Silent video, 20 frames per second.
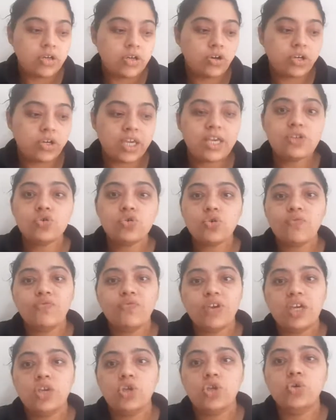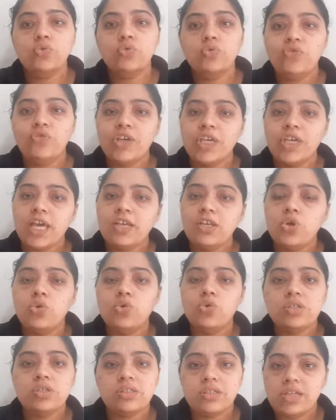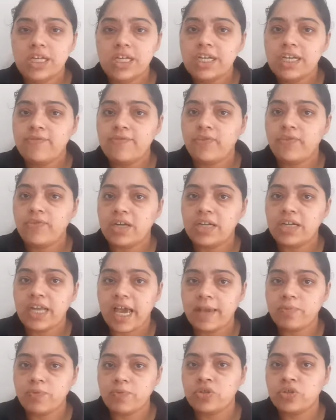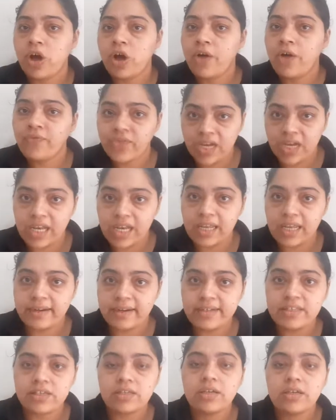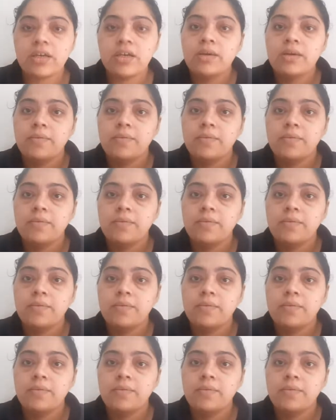Okay, so we can use three different types of colorants: